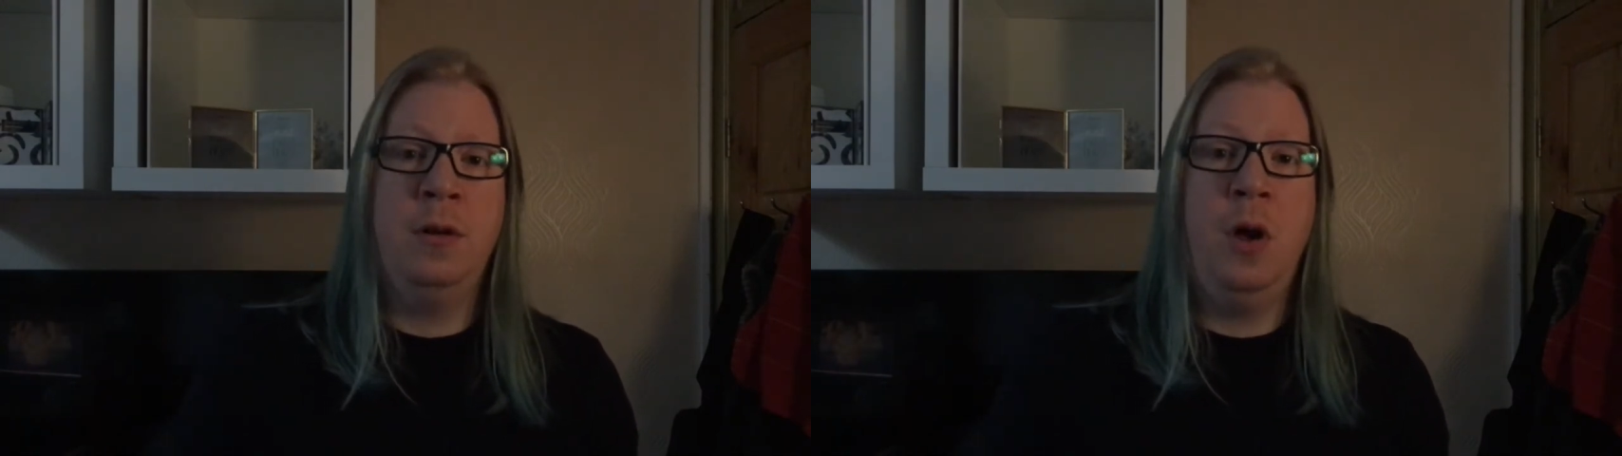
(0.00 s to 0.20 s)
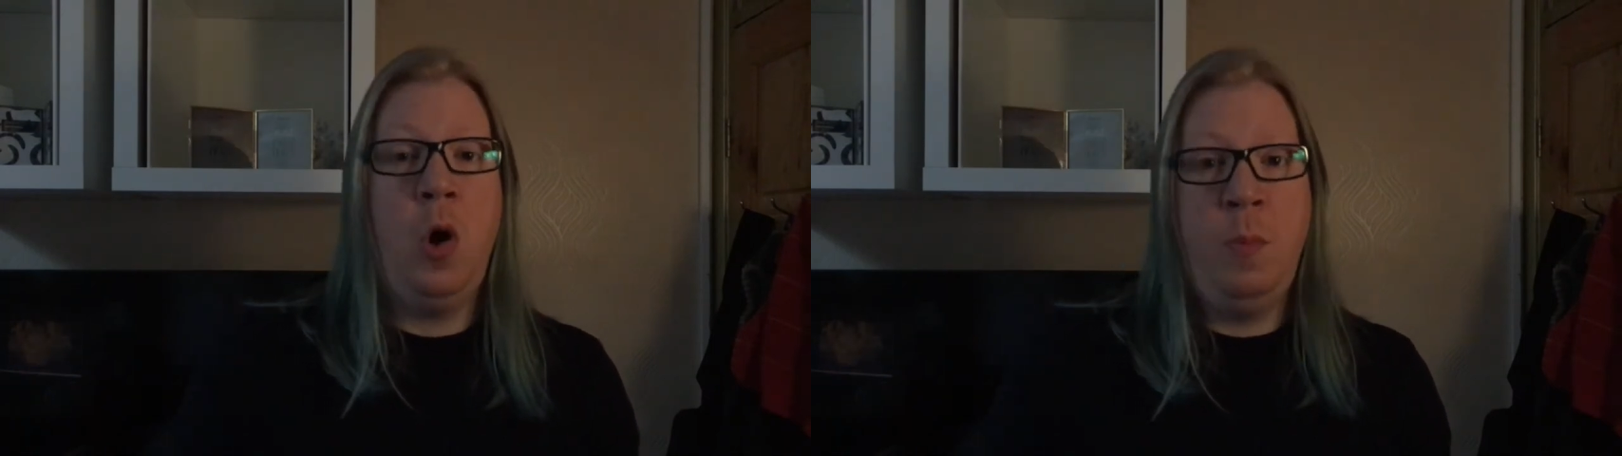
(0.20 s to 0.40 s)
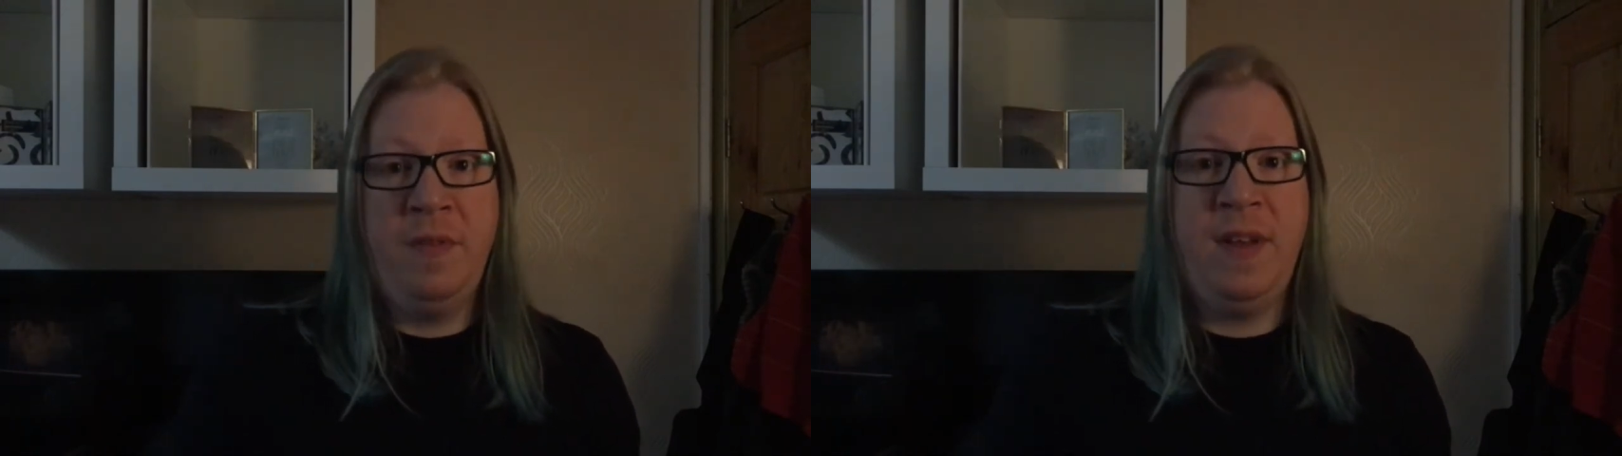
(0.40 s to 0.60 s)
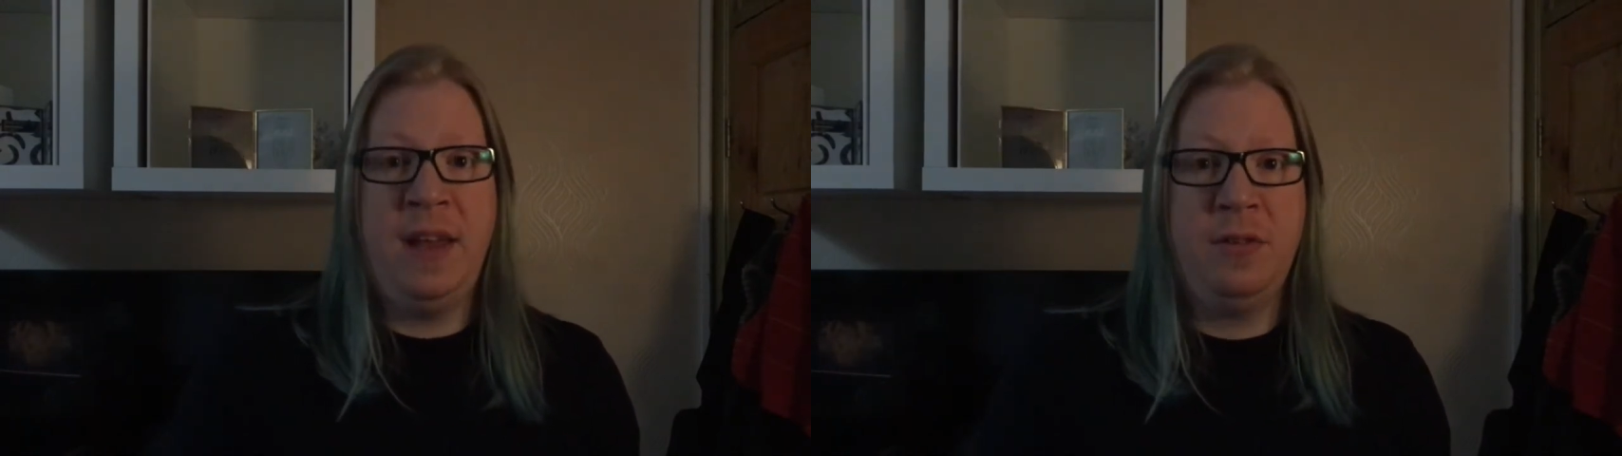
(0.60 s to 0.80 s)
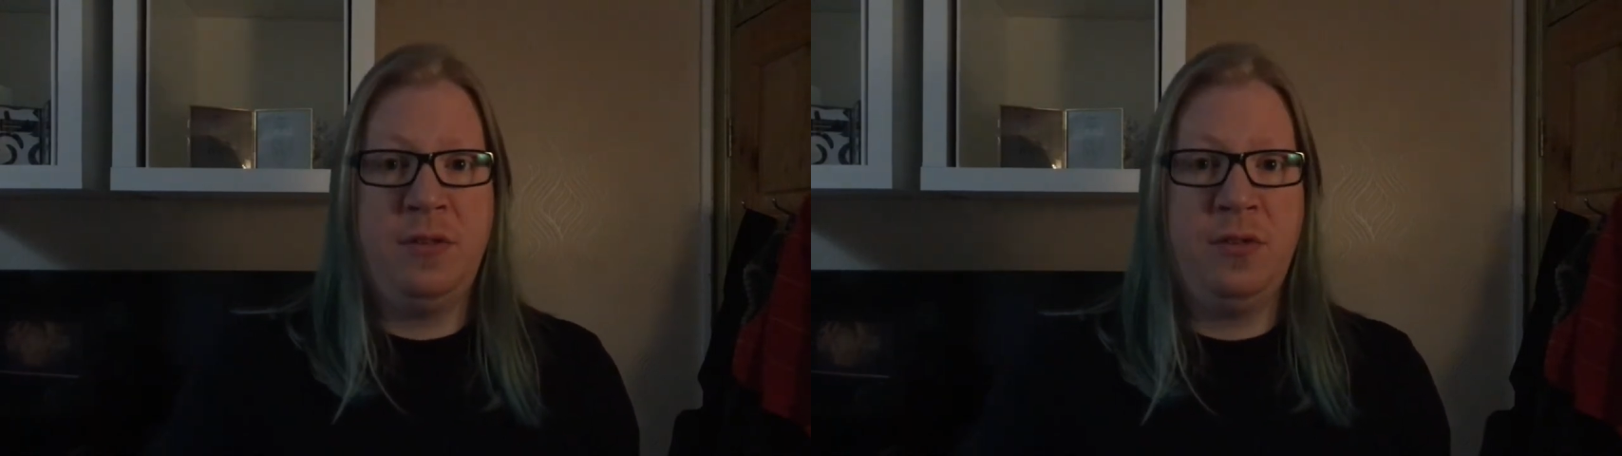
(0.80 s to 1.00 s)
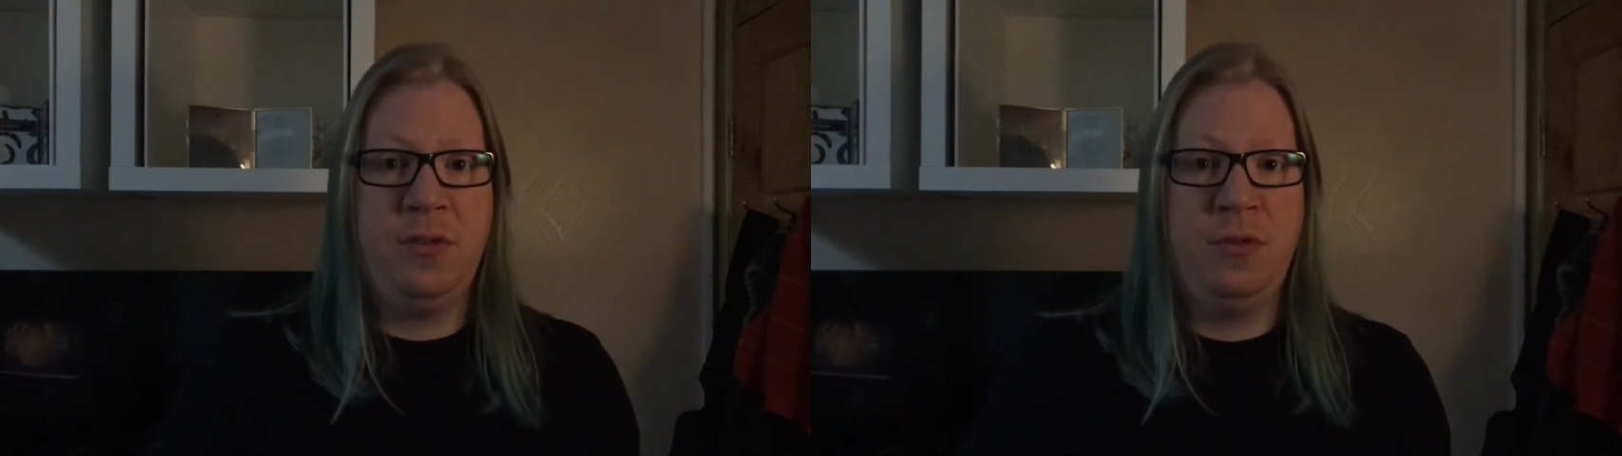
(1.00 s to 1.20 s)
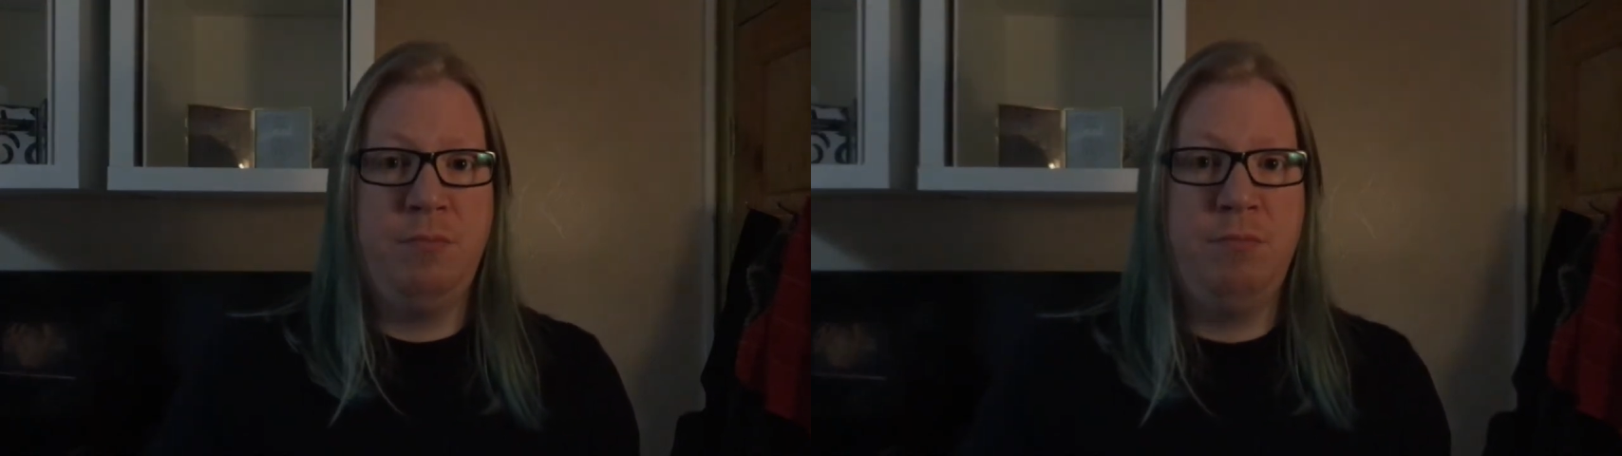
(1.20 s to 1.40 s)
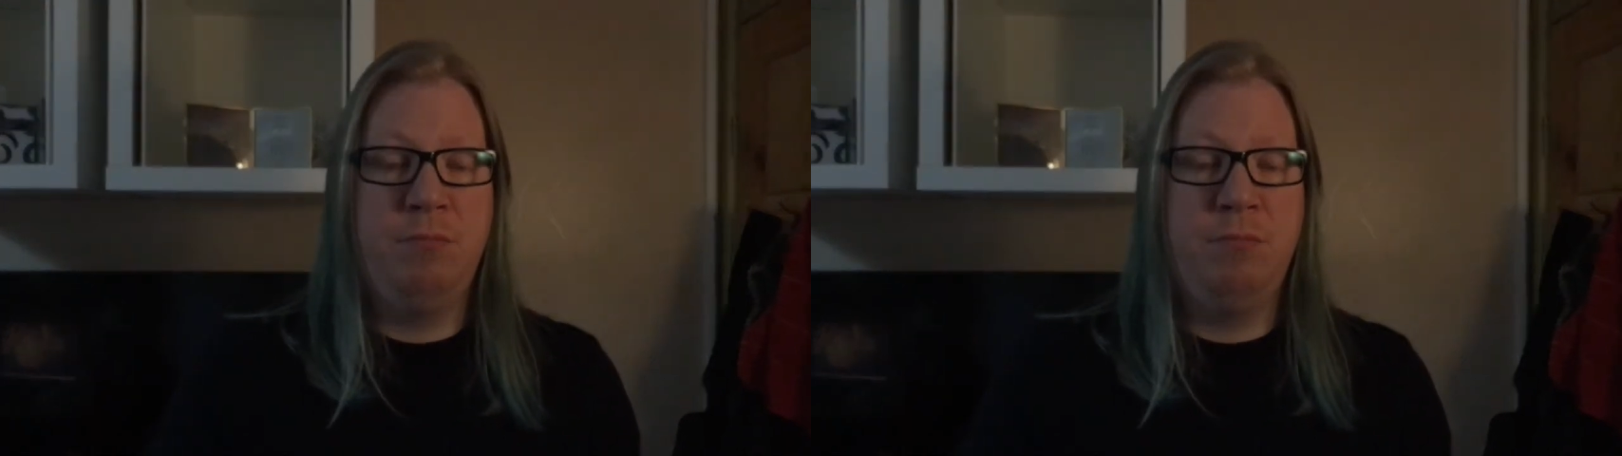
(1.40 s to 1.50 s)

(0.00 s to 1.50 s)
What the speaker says: home events.